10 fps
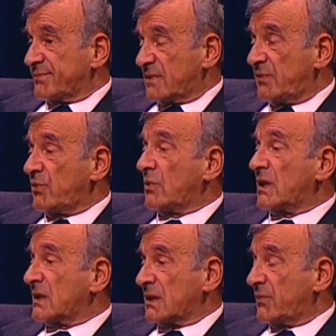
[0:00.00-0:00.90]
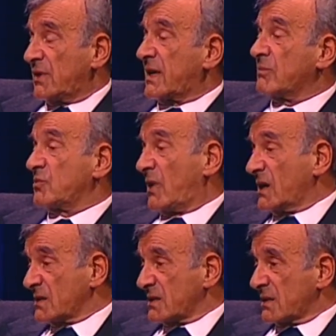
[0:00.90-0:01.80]
if you are, if he comes to
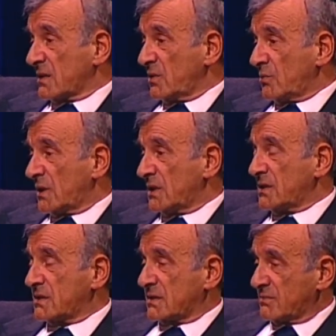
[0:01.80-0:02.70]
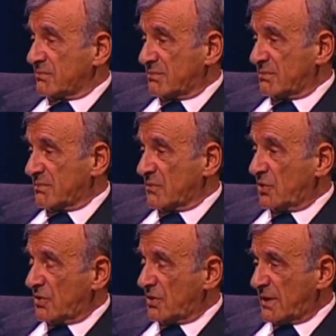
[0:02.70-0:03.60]
ask, and you are his or
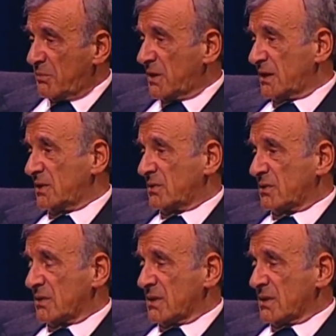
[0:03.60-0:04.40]
her rabbi or